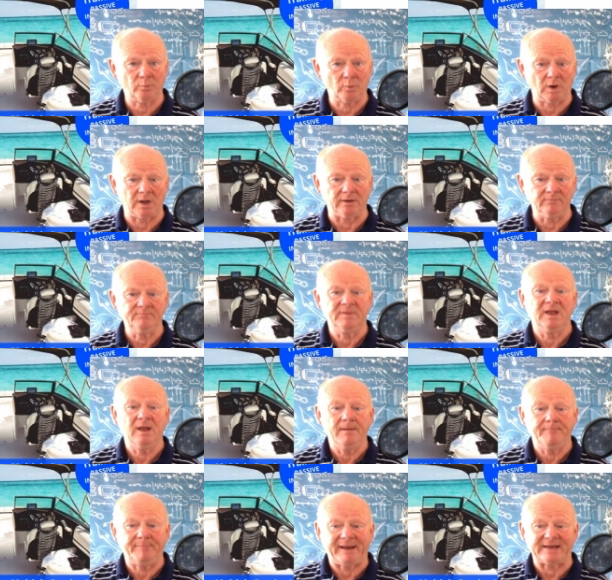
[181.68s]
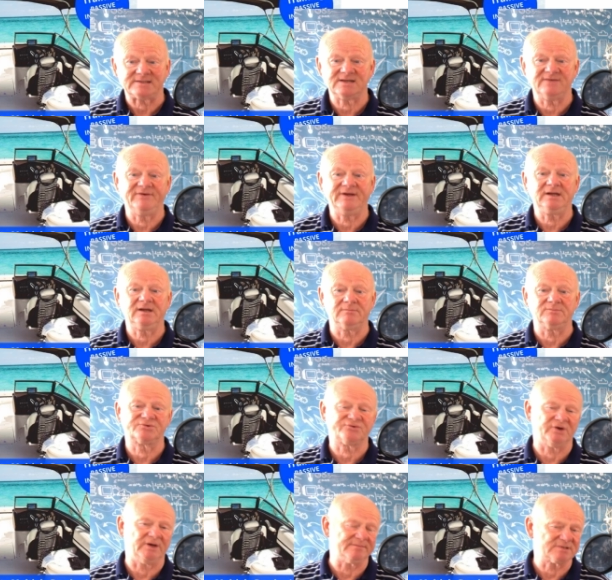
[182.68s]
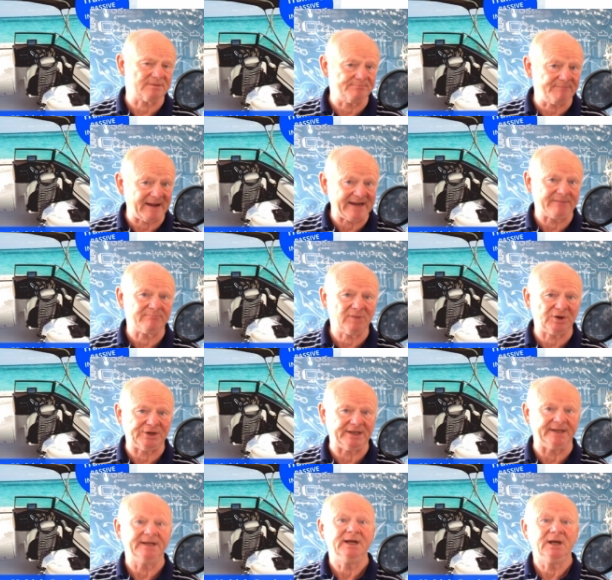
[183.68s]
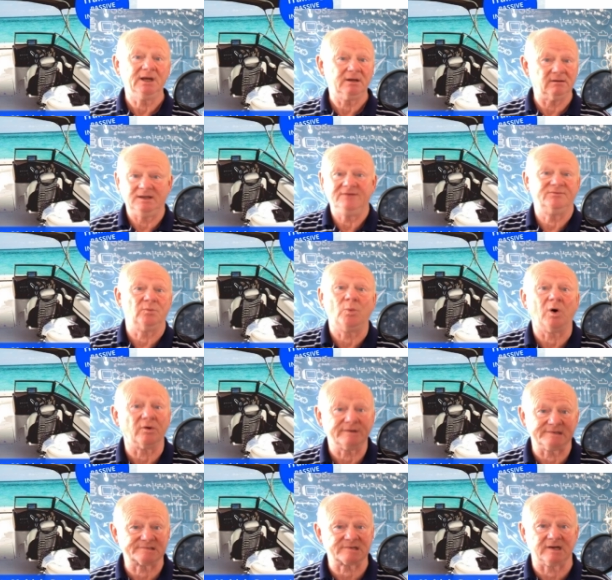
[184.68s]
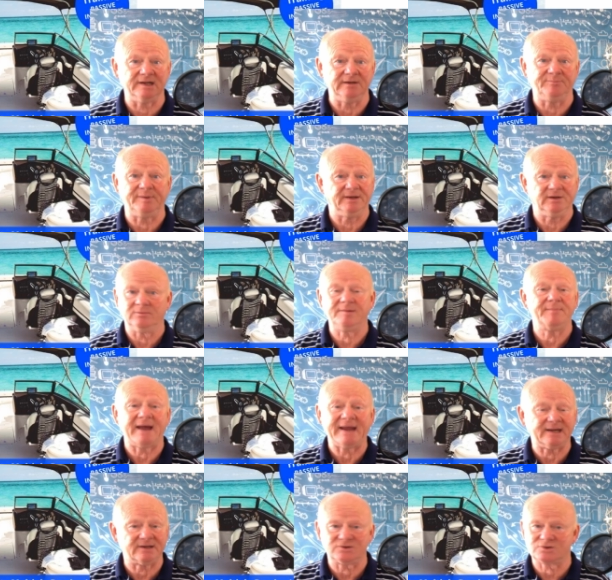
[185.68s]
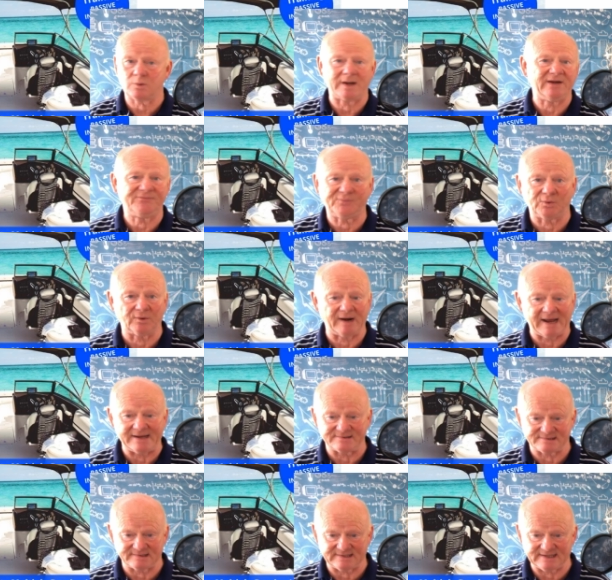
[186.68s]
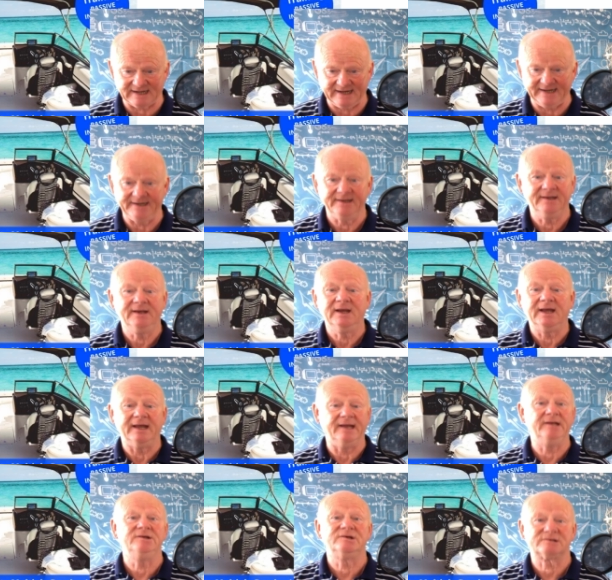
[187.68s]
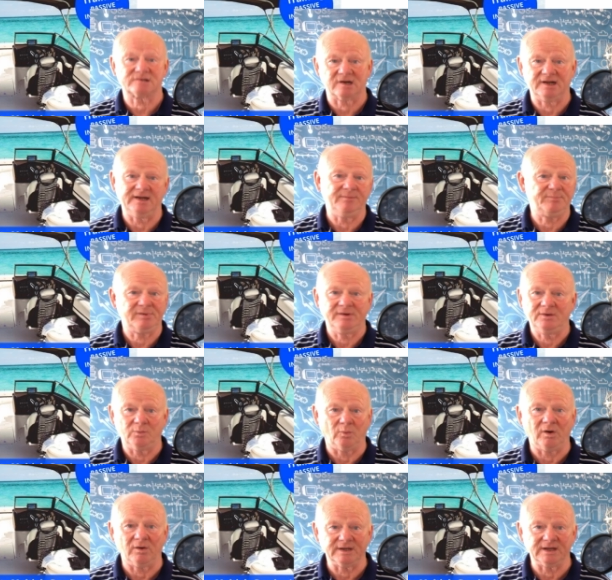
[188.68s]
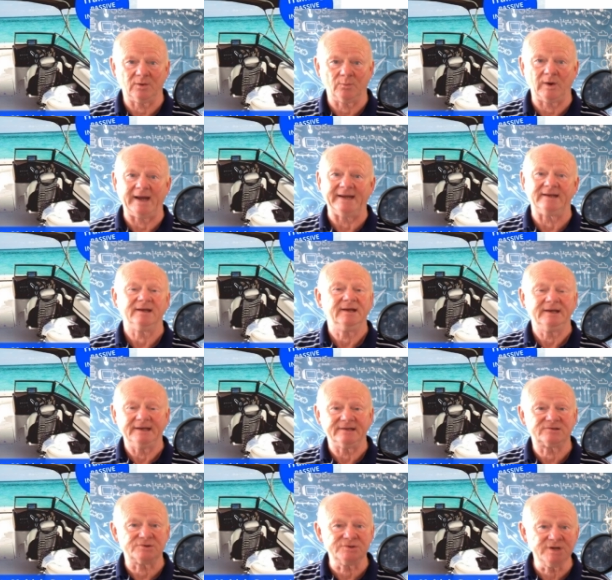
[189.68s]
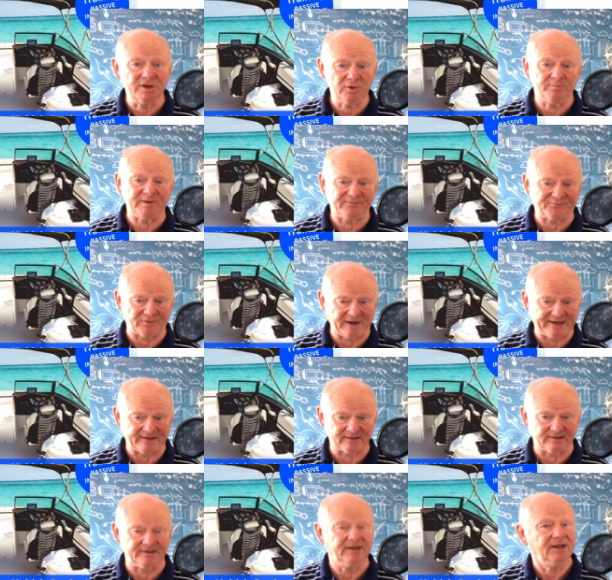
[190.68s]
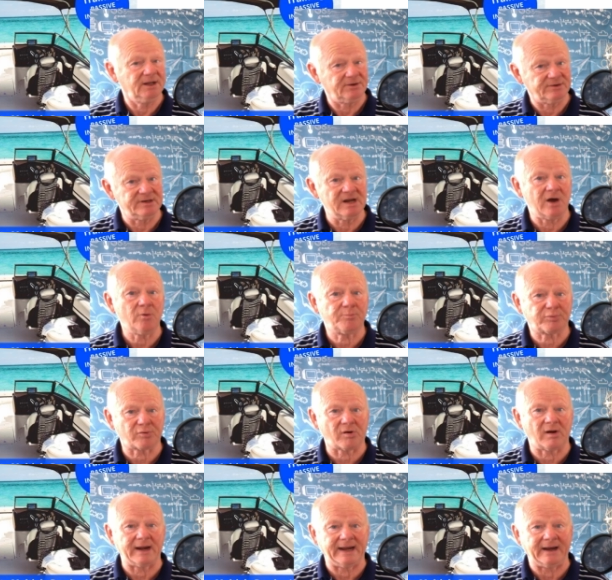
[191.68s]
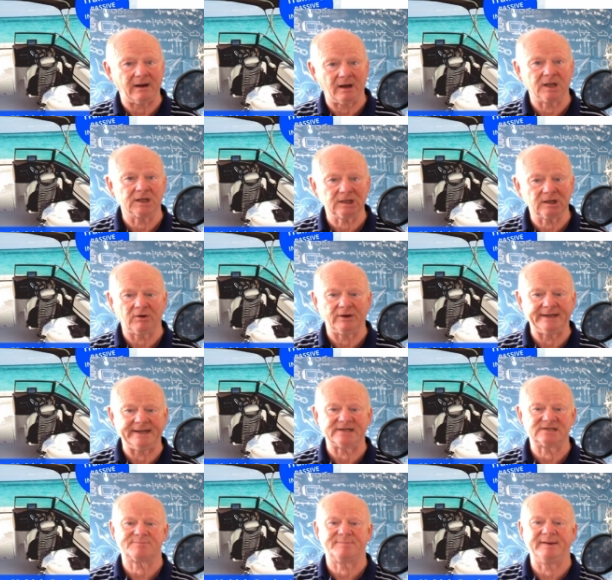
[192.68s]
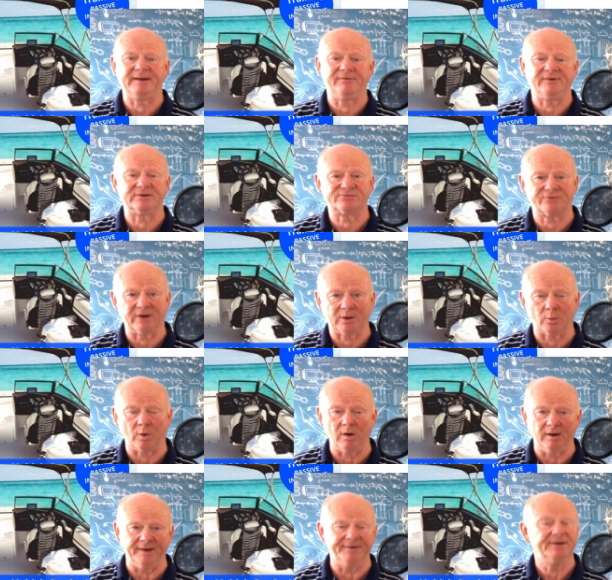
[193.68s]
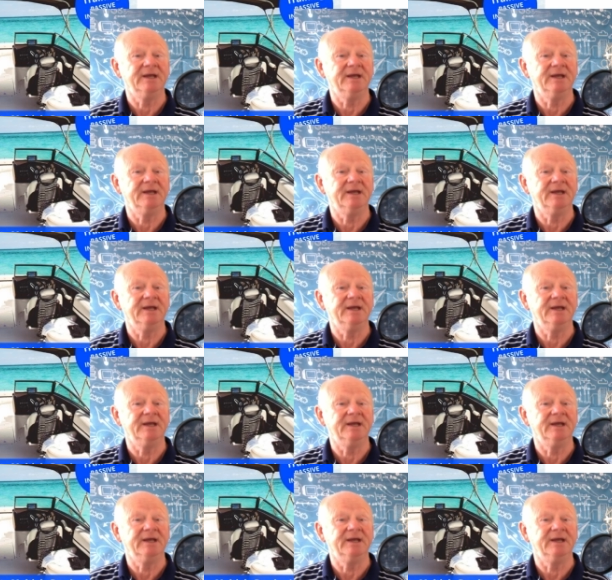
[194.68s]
one, passive income streams and make money even while you're sleeping. You'll be making 24 hours a day in your sleep while you're awake. It's newbie friendly, no prior online experience required.